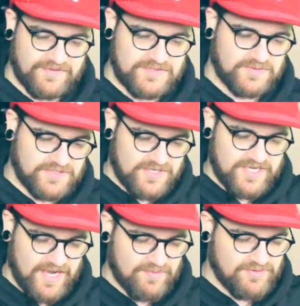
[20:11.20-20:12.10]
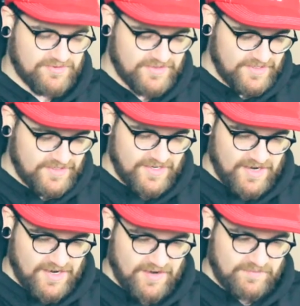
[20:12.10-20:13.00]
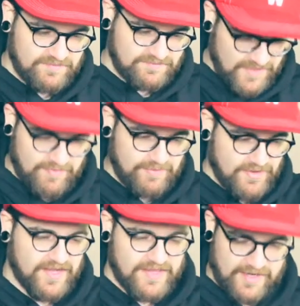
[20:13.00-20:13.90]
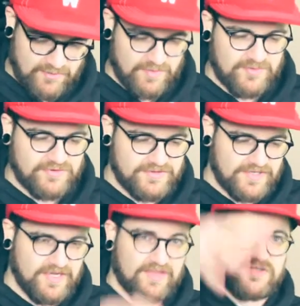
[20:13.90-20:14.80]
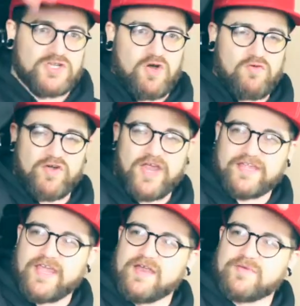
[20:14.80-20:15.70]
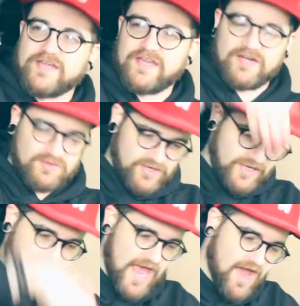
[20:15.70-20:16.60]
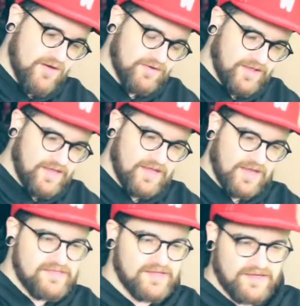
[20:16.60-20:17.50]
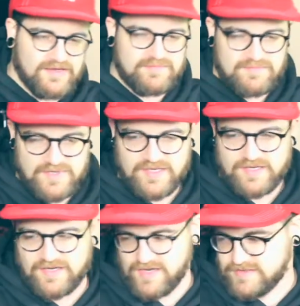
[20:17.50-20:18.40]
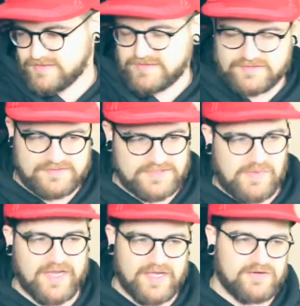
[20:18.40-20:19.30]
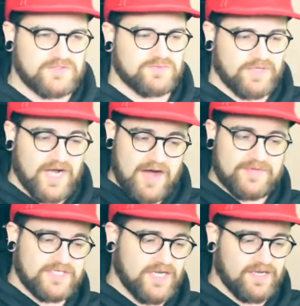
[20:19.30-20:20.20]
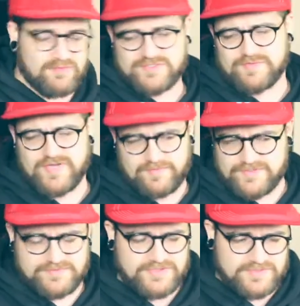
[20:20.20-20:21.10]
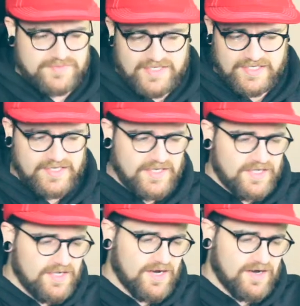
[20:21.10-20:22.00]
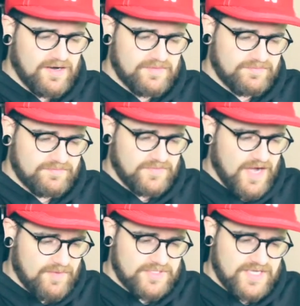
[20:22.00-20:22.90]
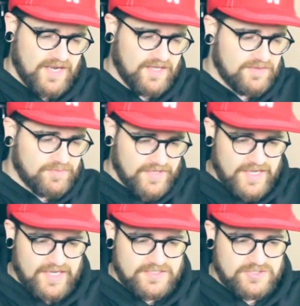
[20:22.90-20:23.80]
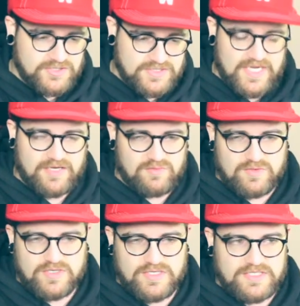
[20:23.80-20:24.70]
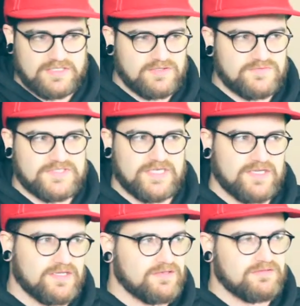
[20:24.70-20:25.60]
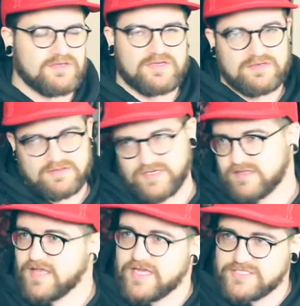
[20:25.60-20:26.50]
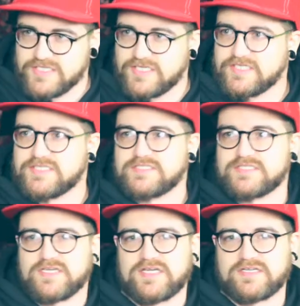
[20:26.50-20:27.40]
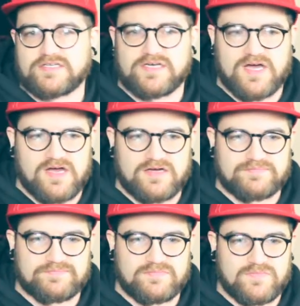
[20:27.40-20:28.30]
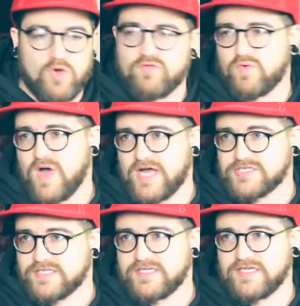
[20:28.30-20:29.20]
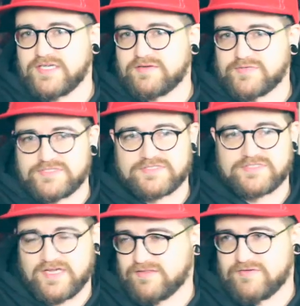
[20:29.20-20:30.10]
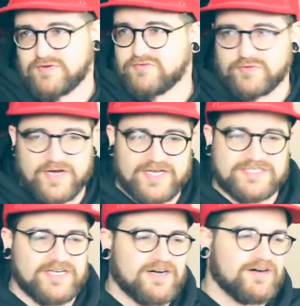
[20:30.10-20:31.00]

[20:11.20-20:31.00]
this was our table, they'd be playing like normal, and there's an overhead camera here looking down, and then me and somebody else would be commentating, or sometimes it was just me commentating the plays, just like you've seen in League of Legends and Overwatch League, which is, I love Overwatch.